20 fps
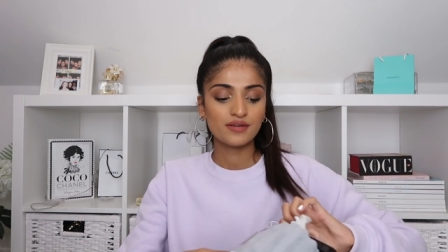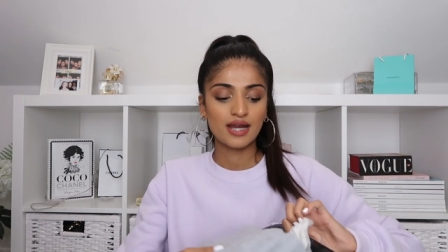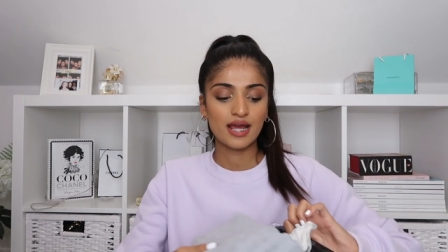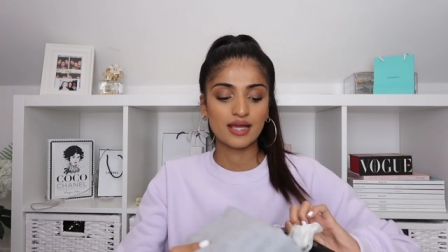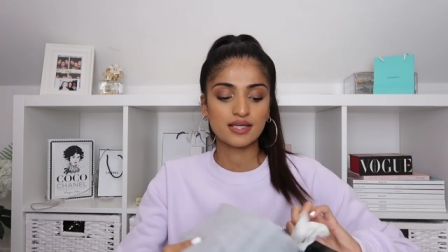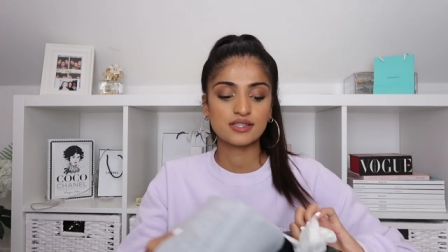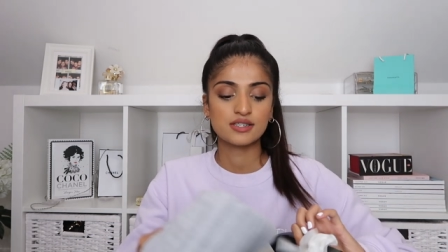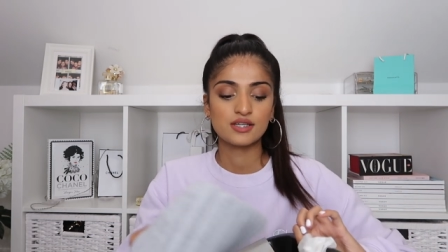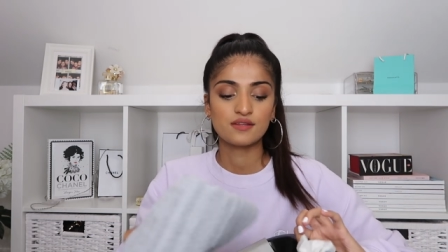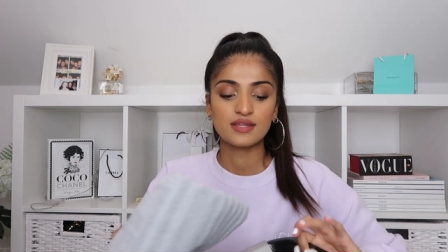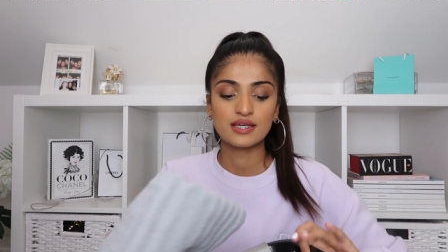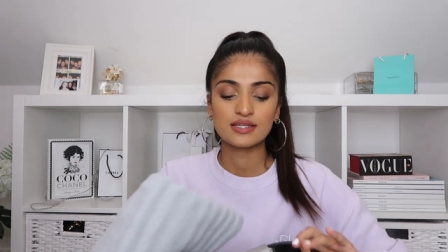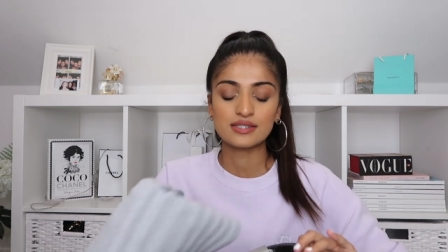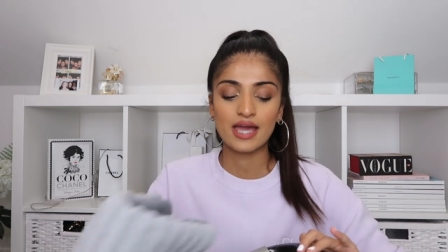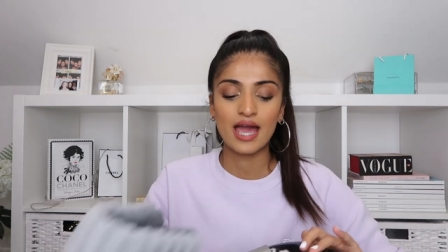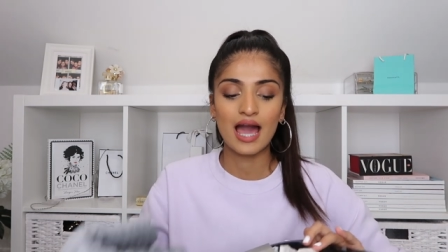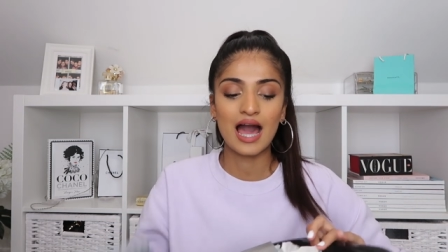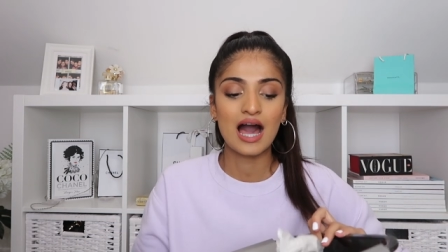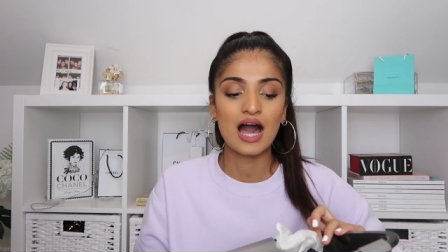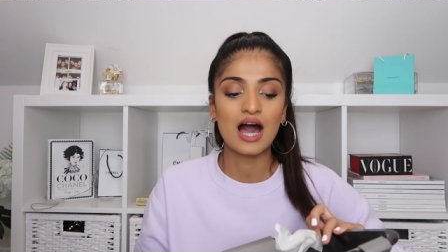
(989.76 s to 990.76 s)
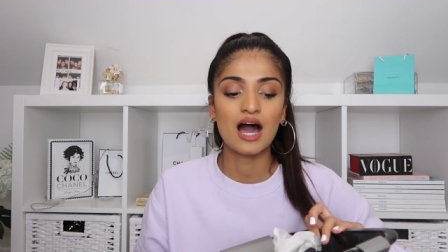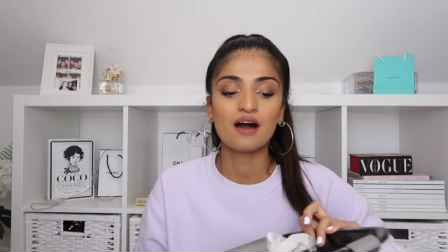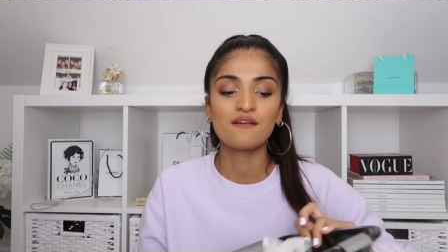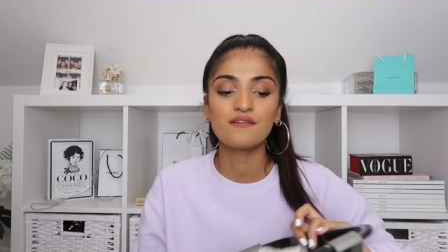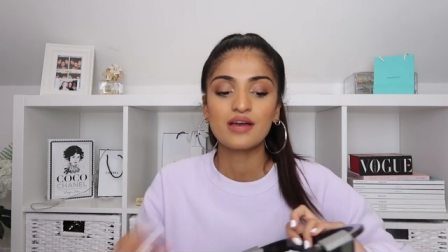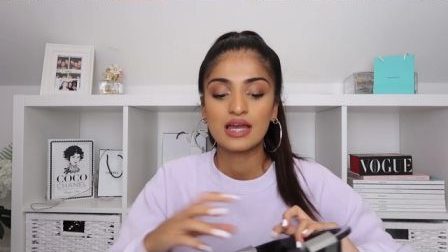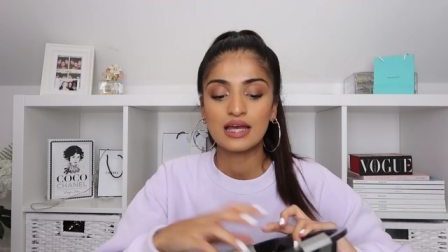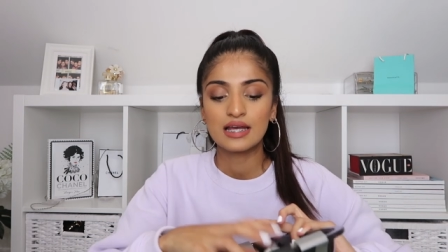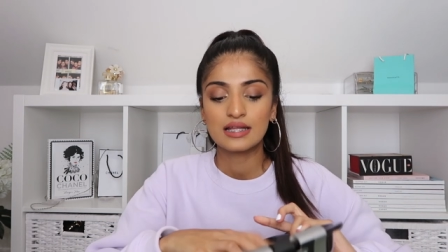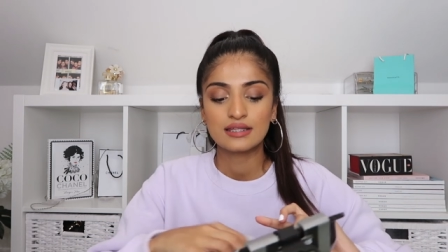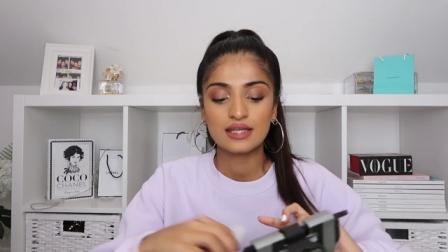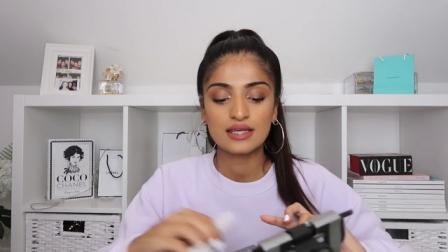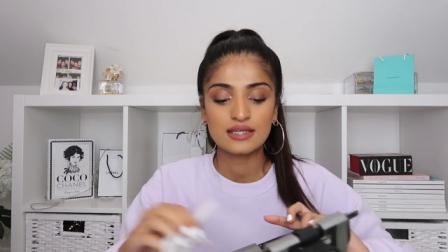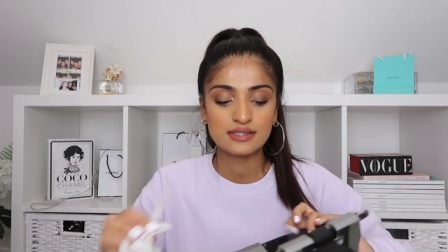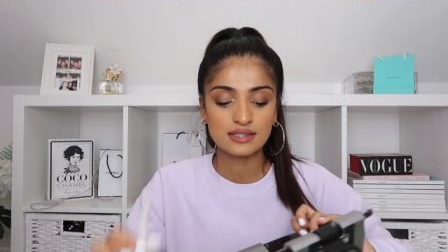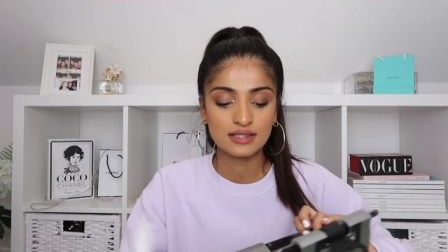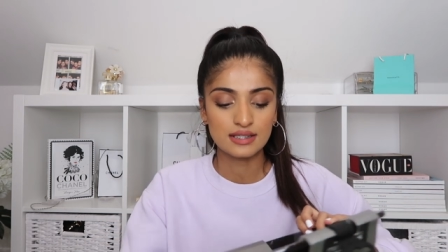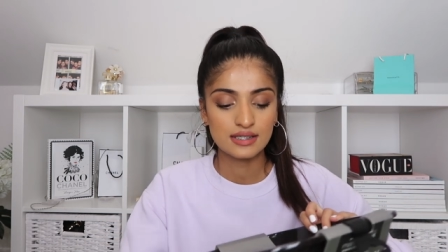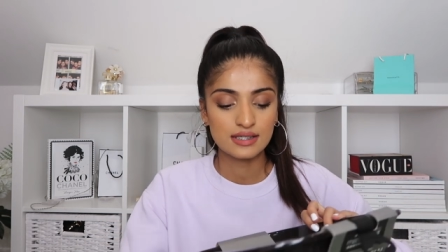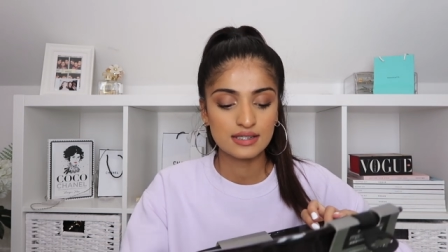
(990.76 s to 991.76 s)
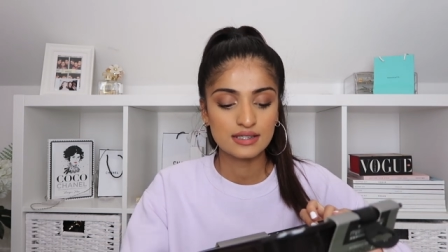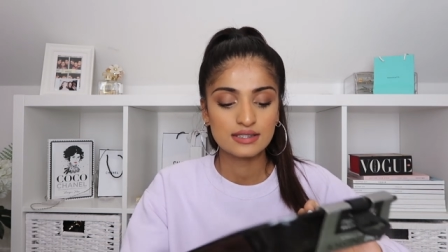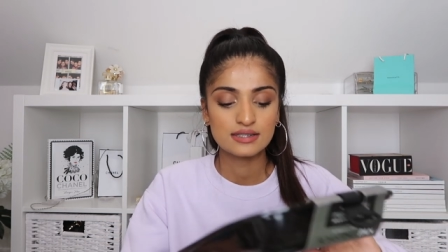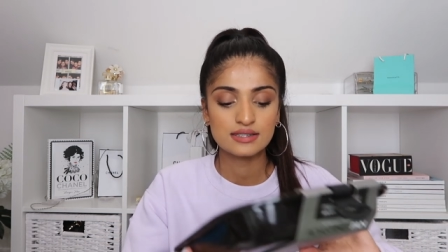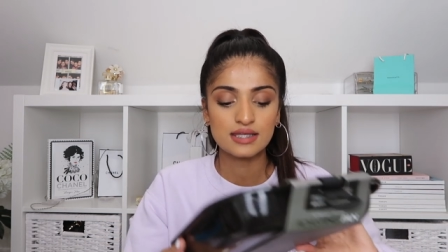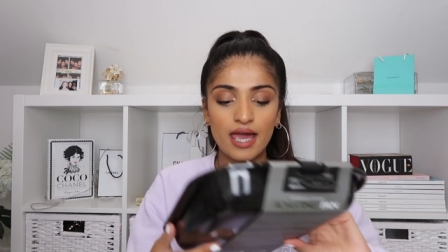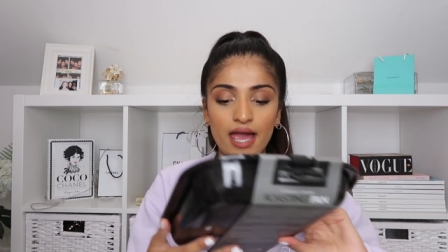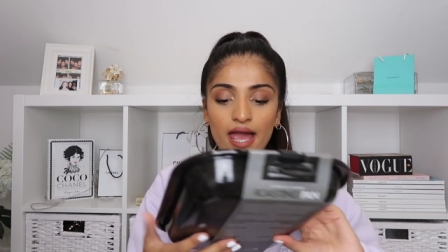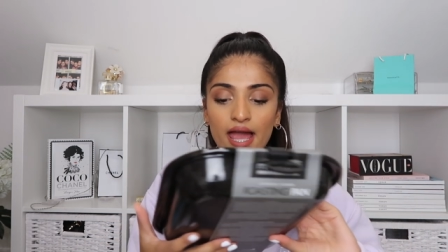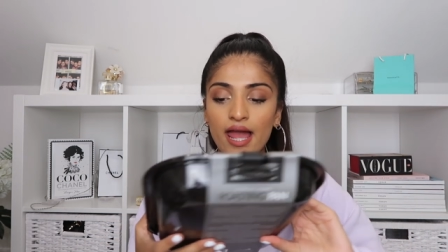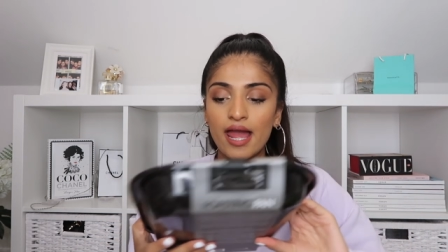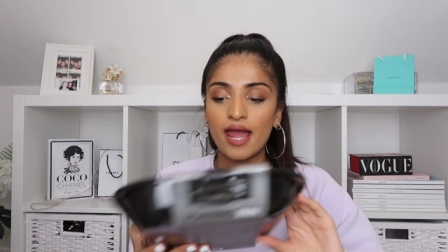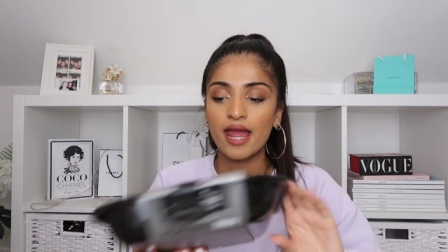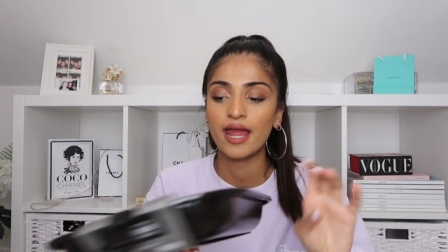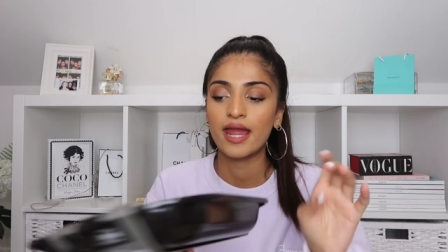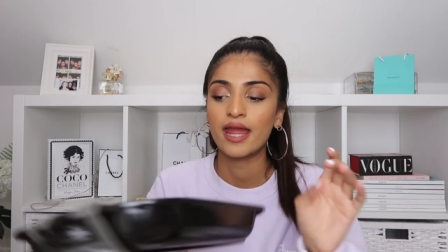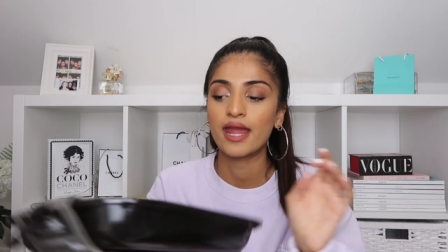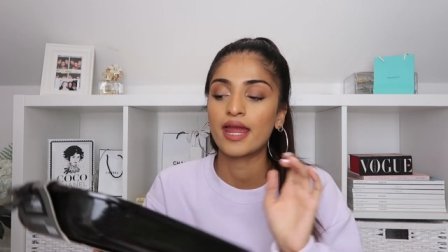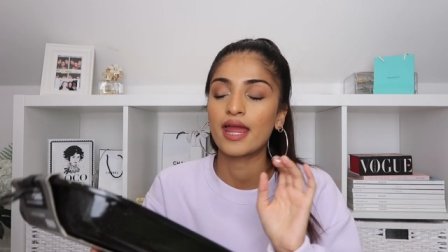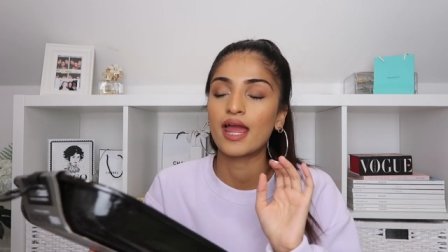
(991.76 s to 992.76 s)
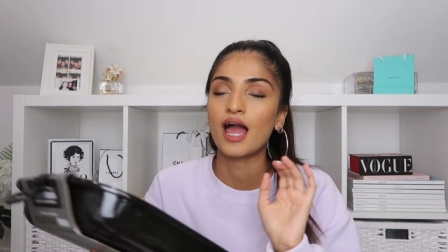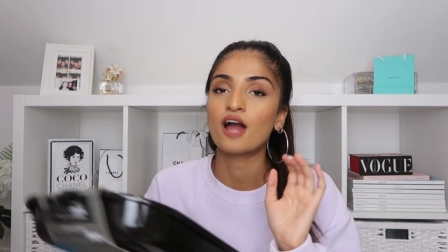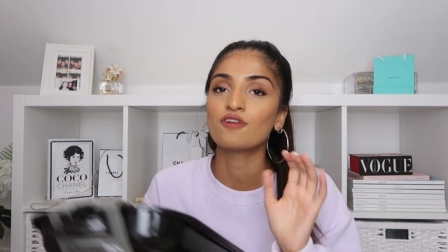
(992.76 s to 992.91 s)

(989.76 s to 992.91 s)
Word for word: the next two things I have, this is a,